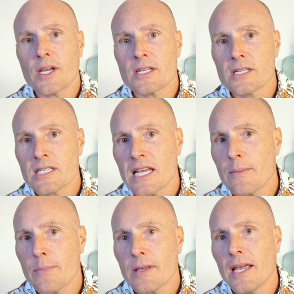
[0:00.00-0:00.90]
can
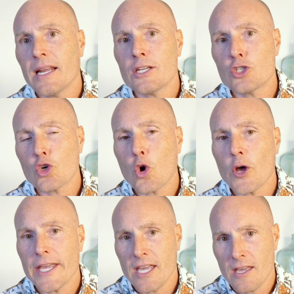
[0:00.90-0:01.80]
sip and enjoy.